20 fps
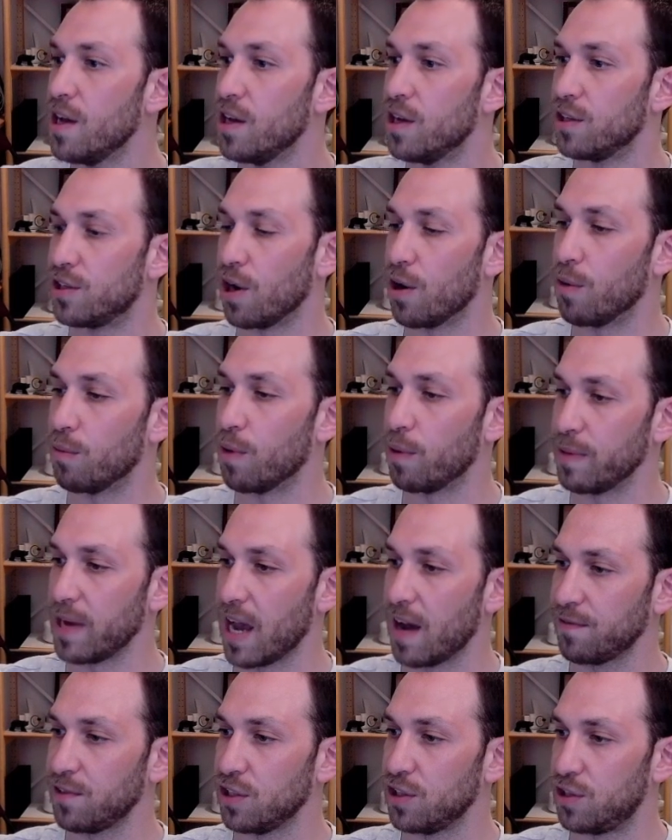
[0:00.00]
So what we
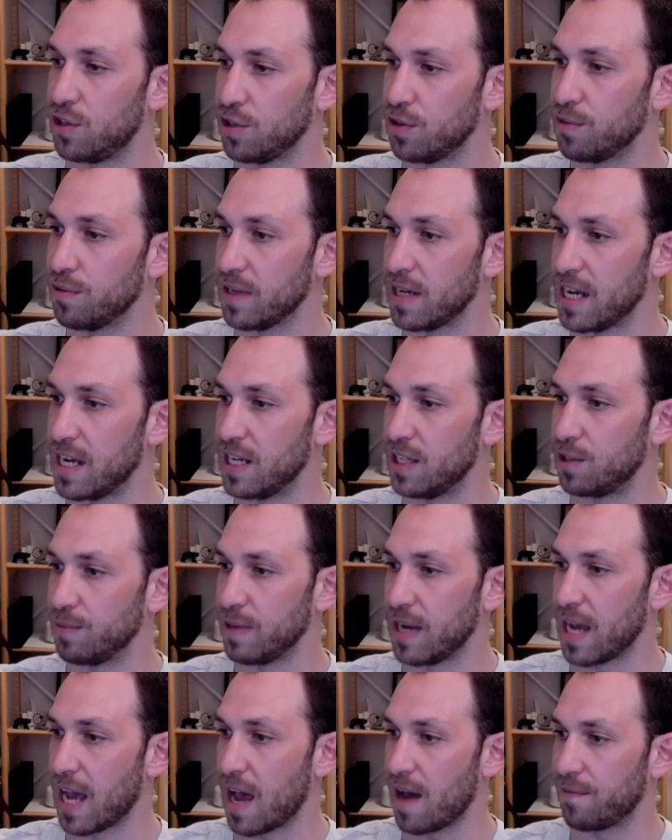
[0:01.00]
have to do is we
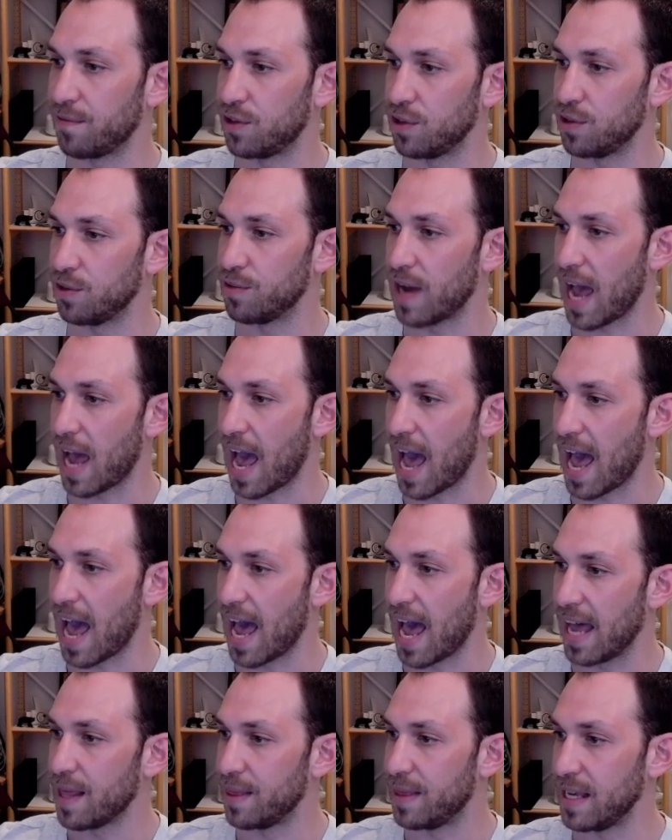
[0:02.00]
have to
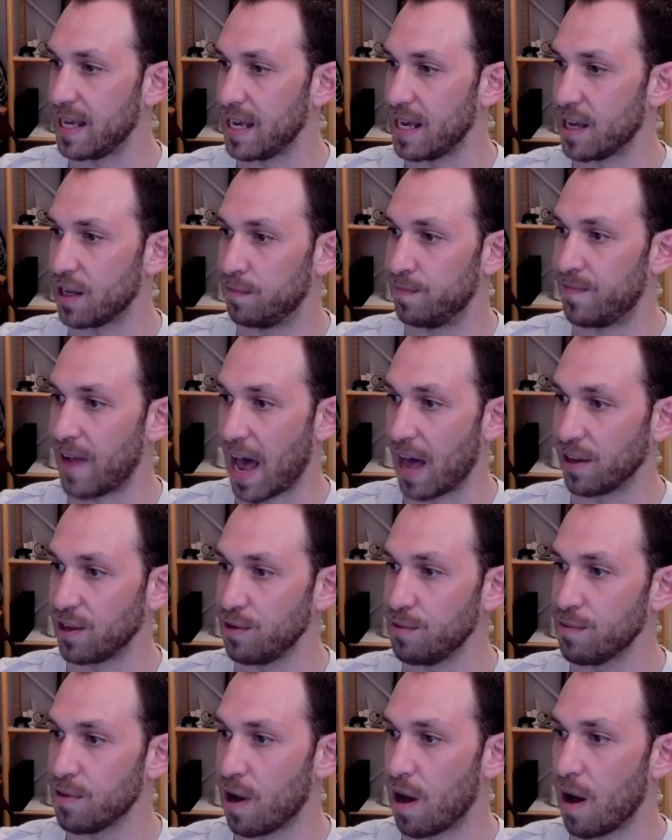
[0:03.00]
add the
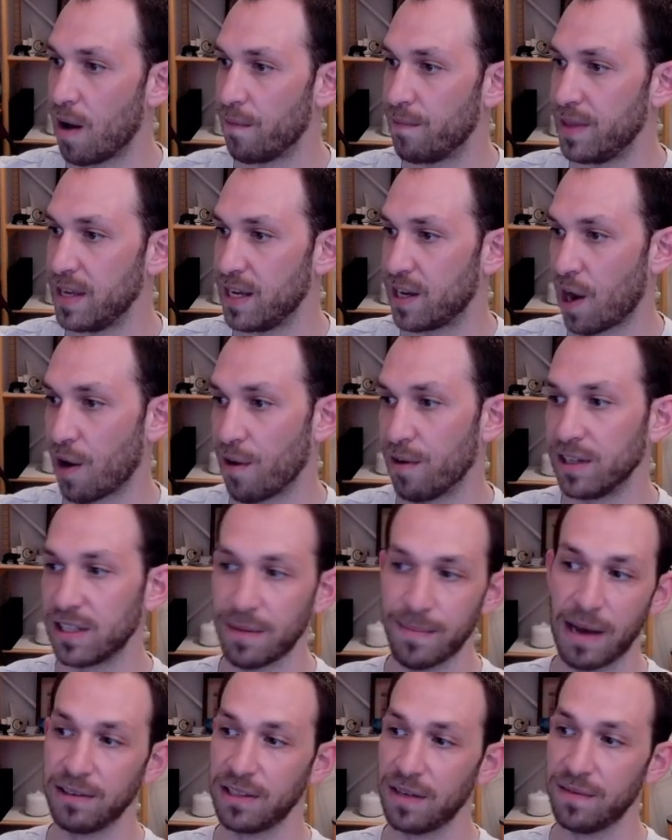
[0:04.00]
value of the current
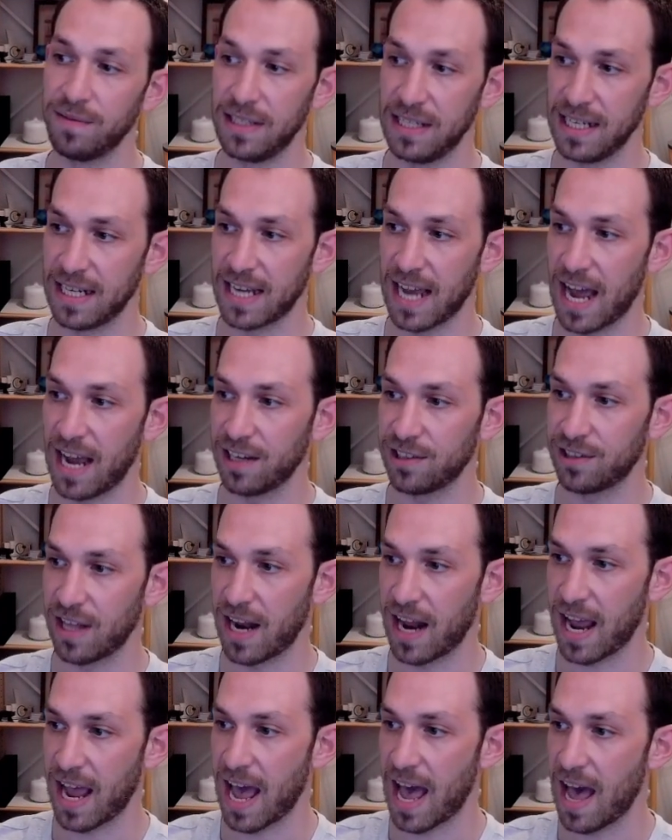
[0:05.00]
amount of Zcash that
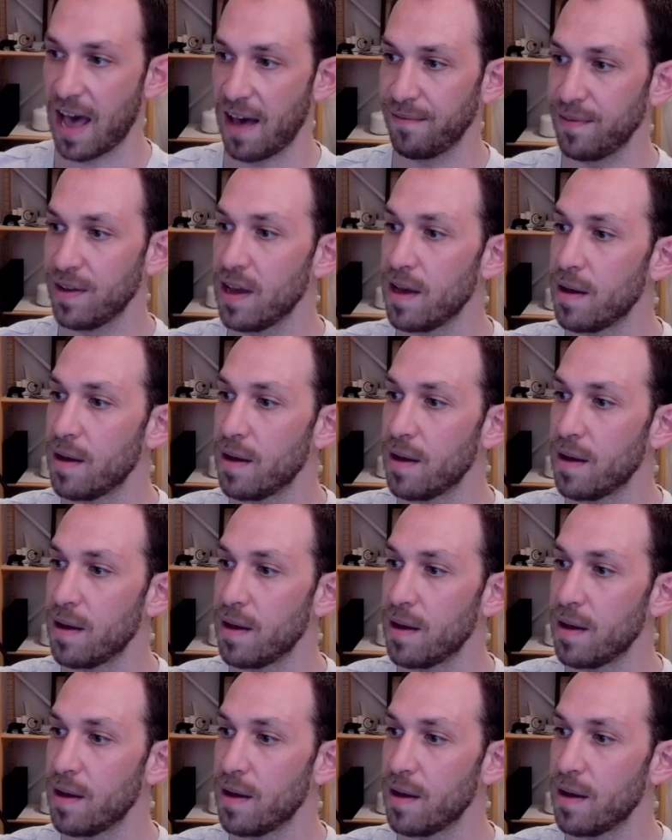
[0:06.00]
I have